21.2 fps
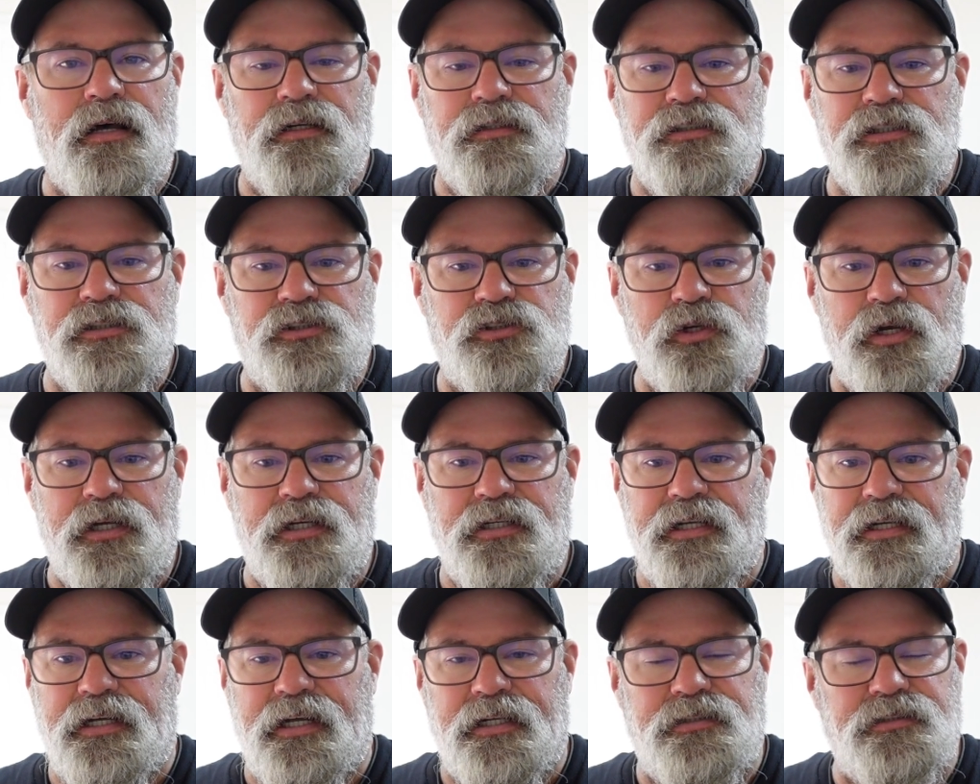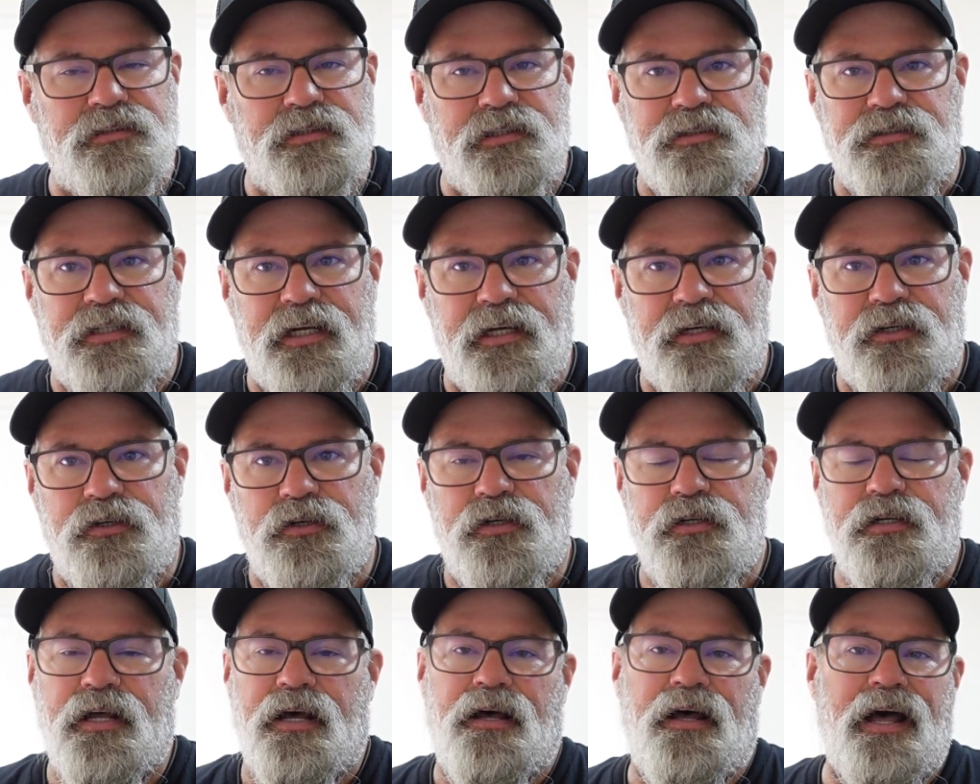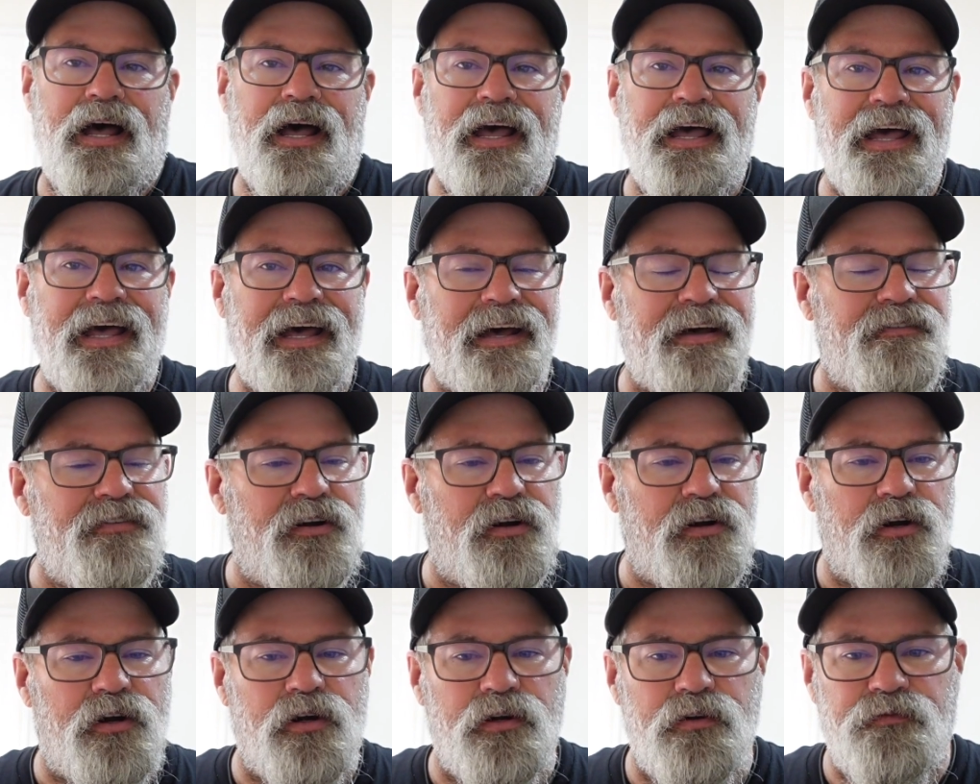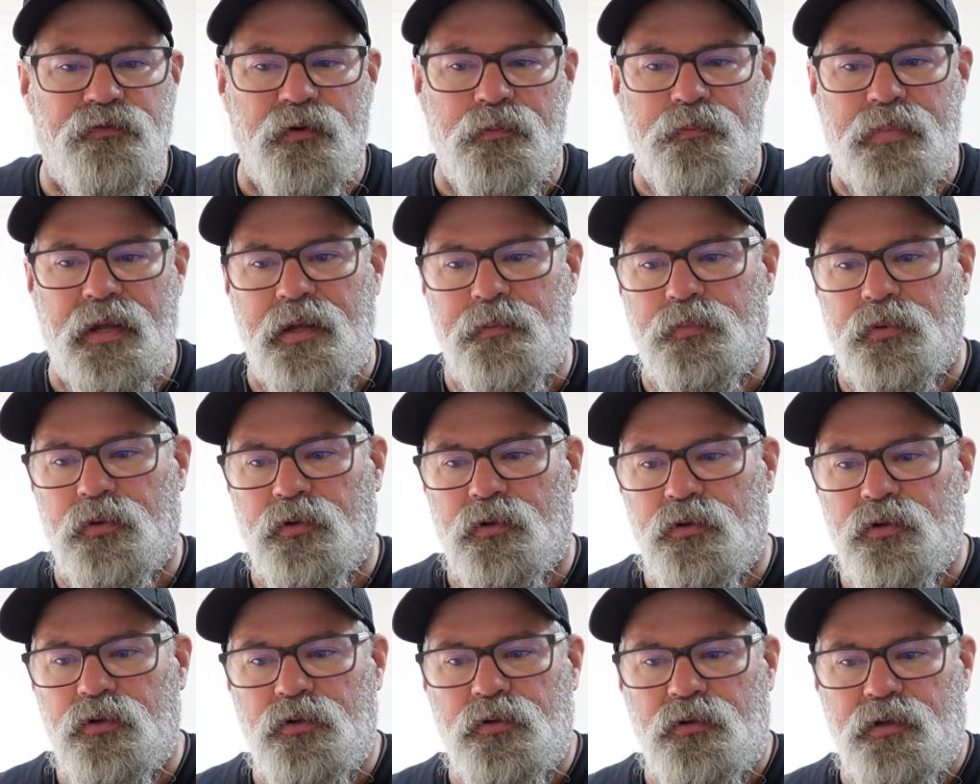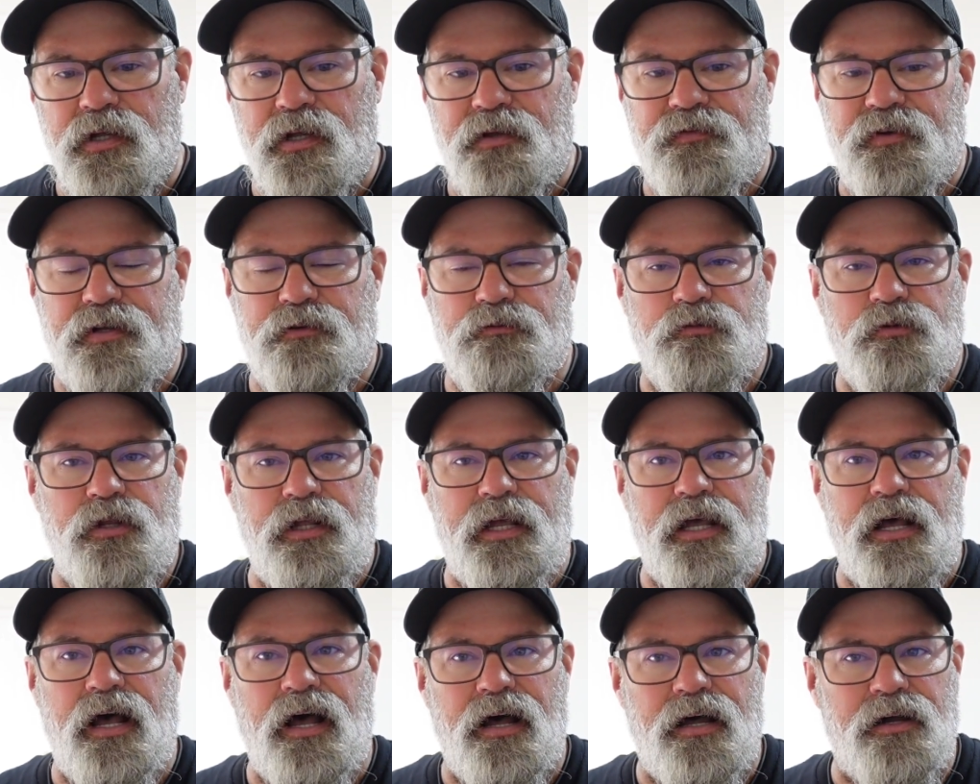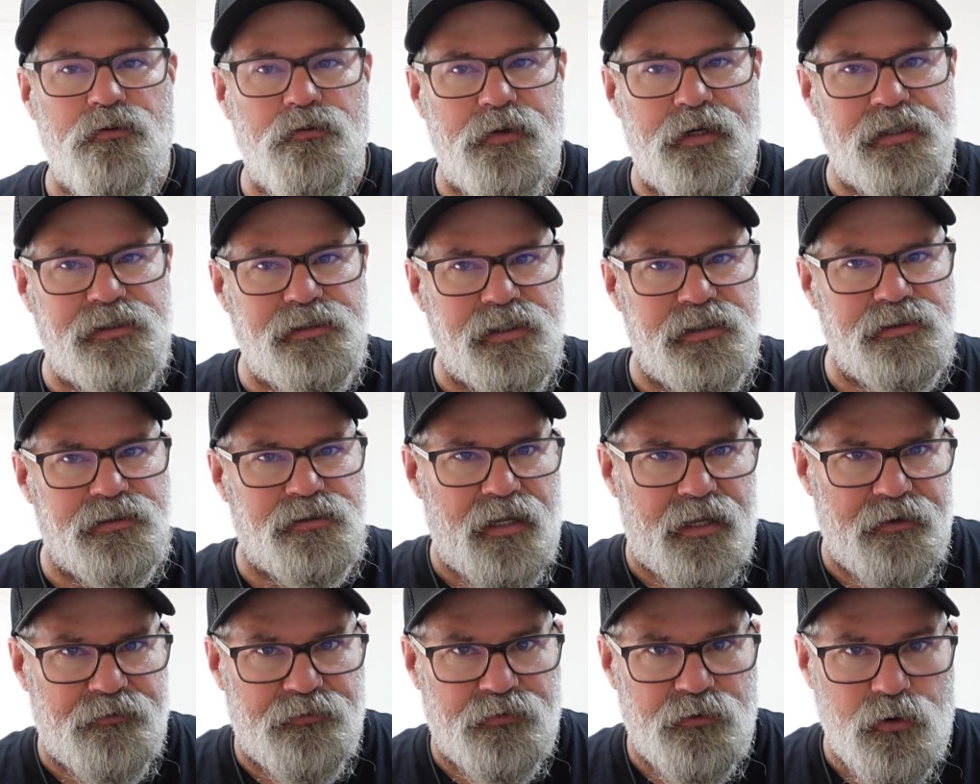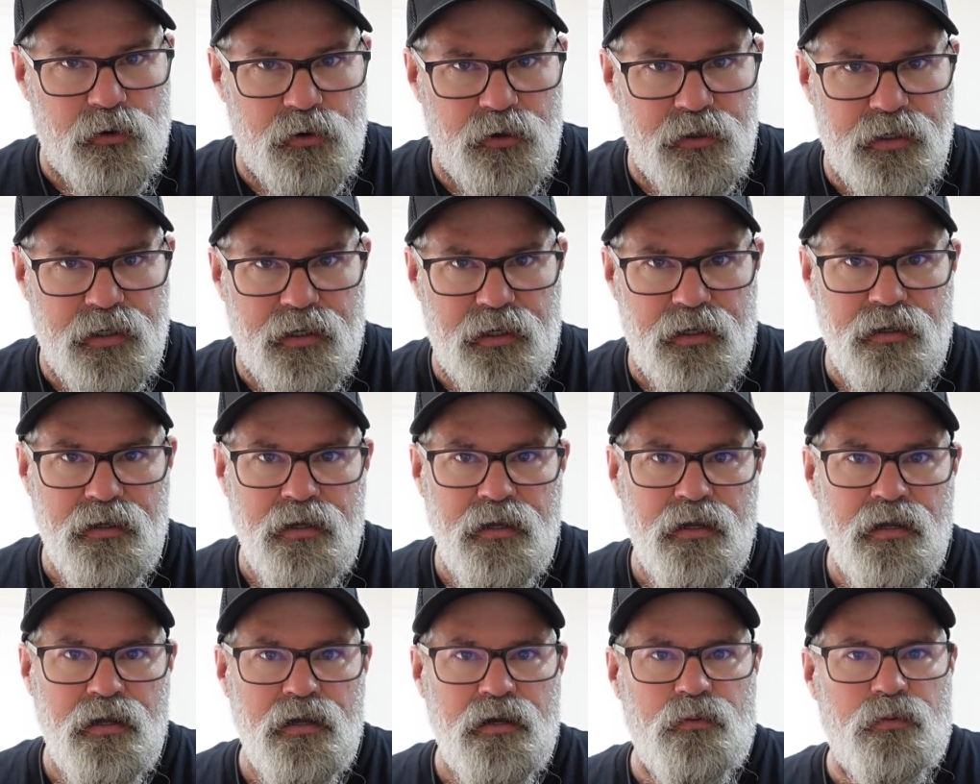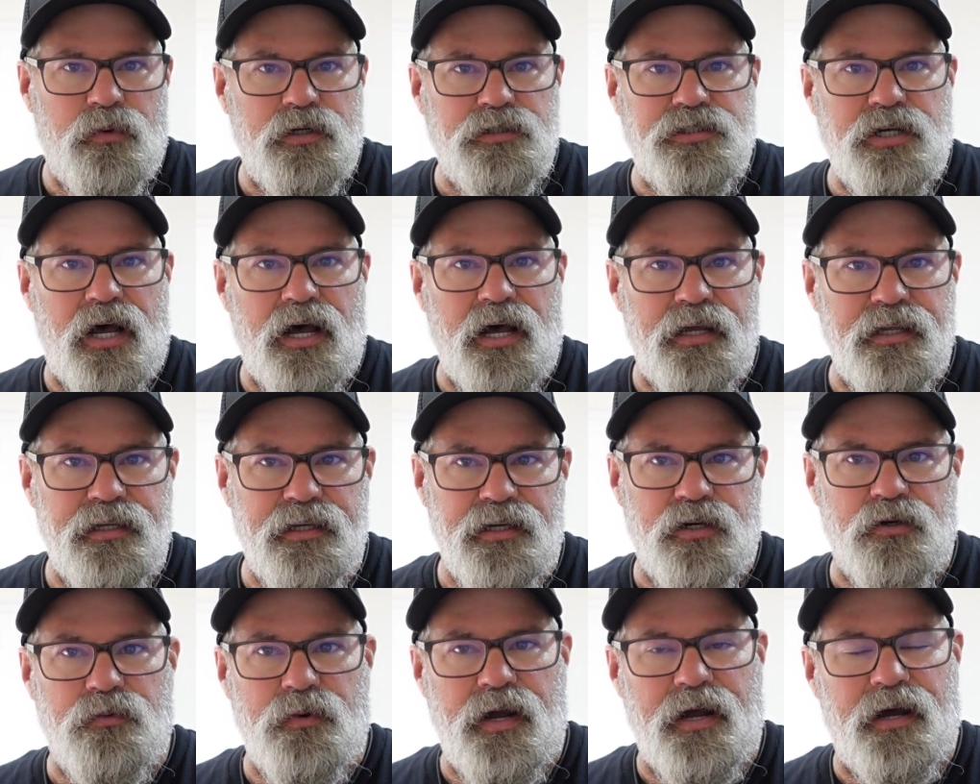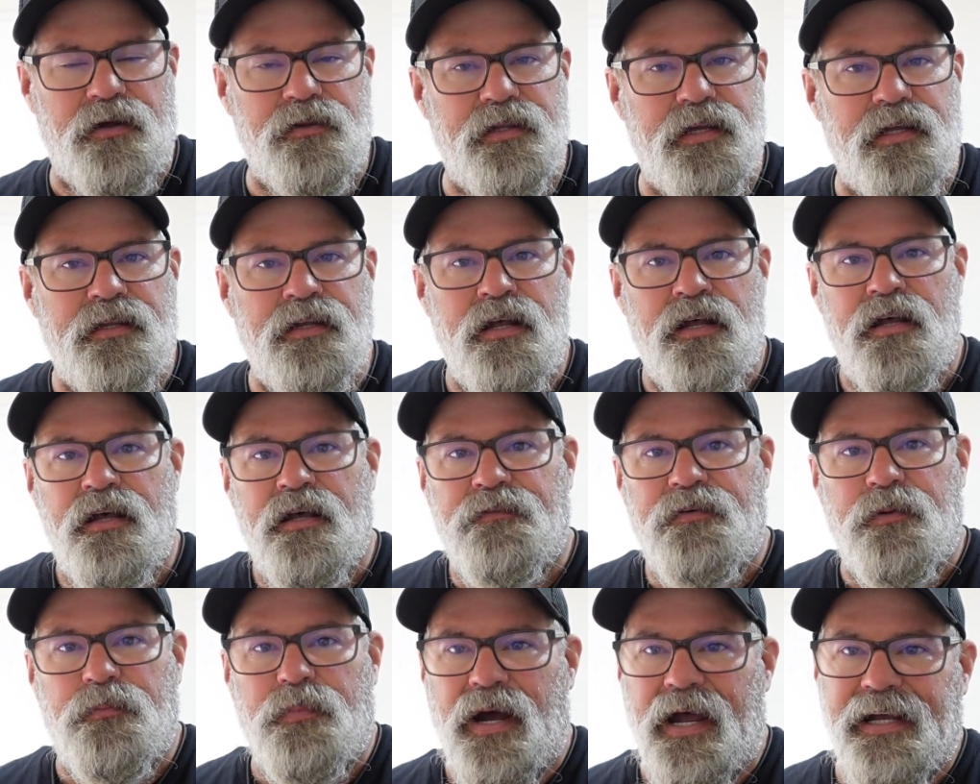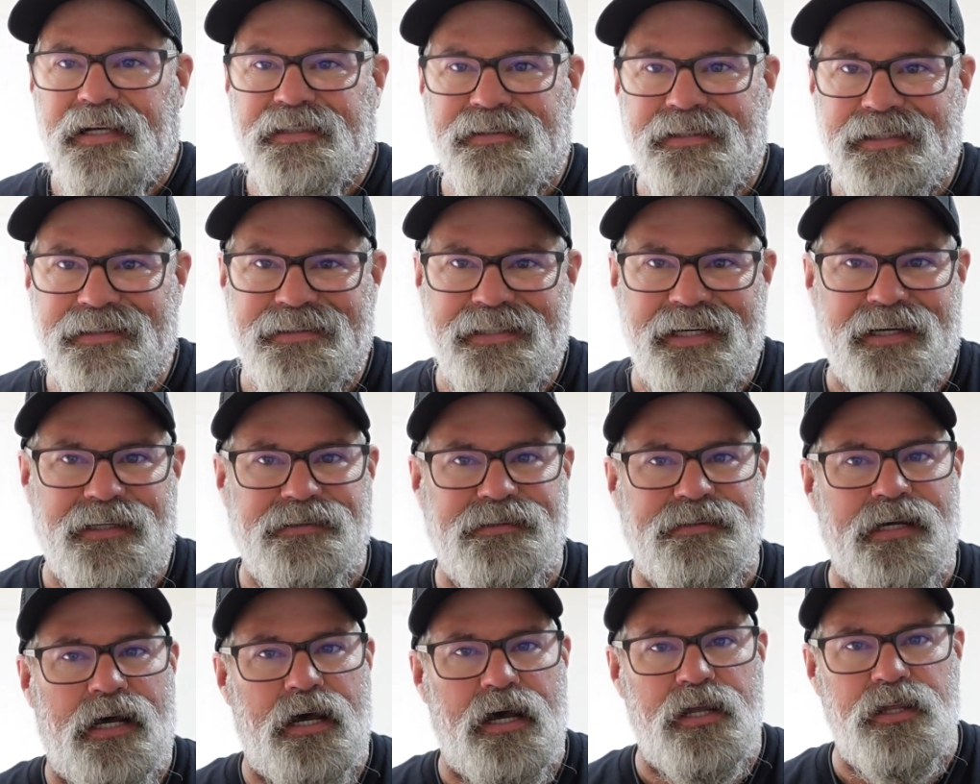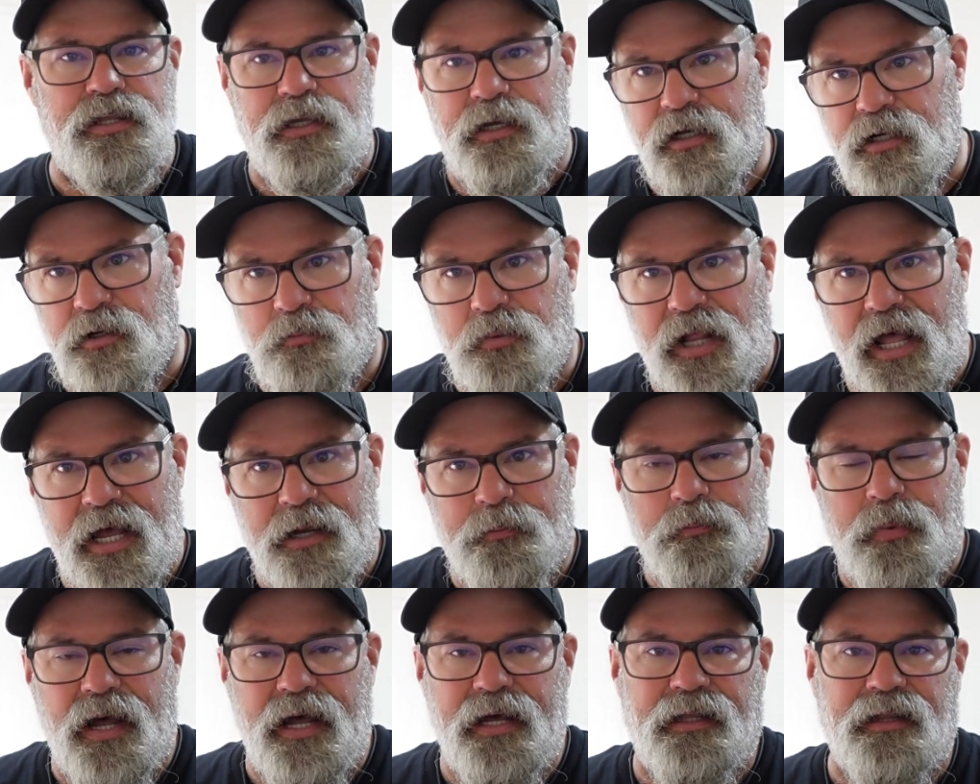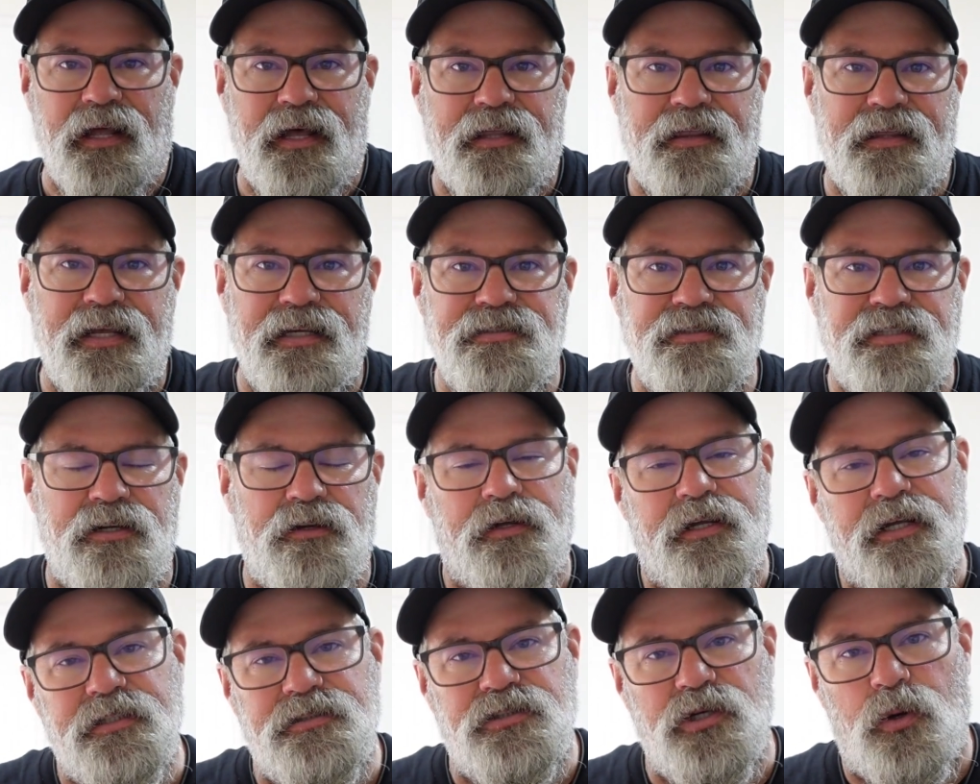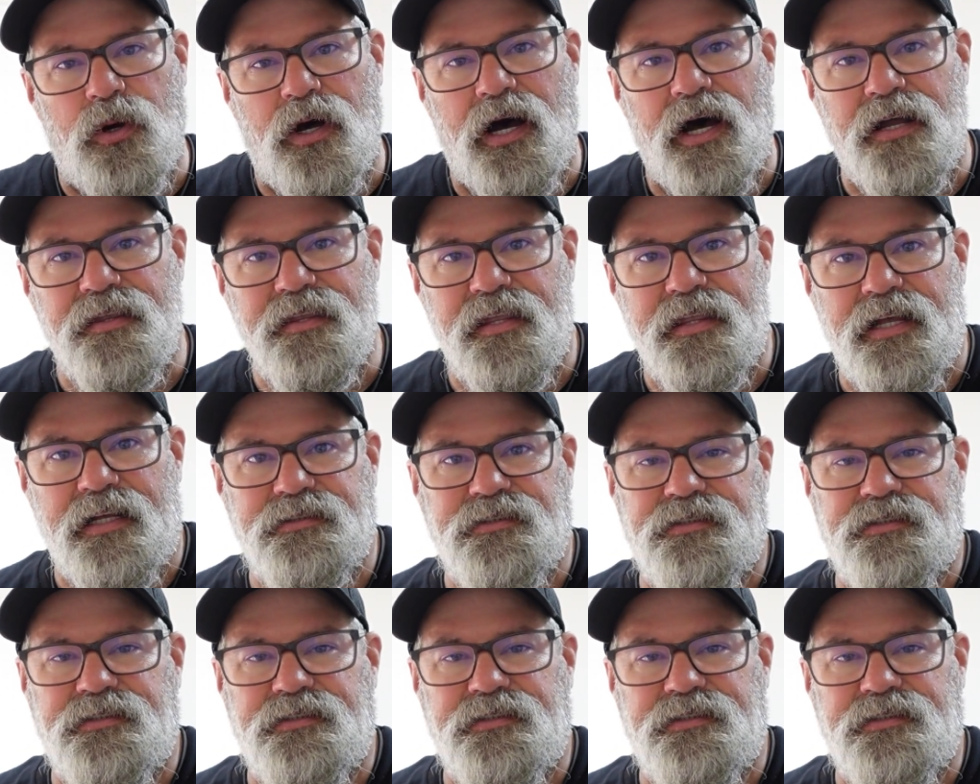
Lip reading: Just so it gets to stick good. Now, I have heard from people who live in really hot regions like Florida, where it's hot year round, that if your bike sits outside and you got a black bike like this, it'll get so hot that that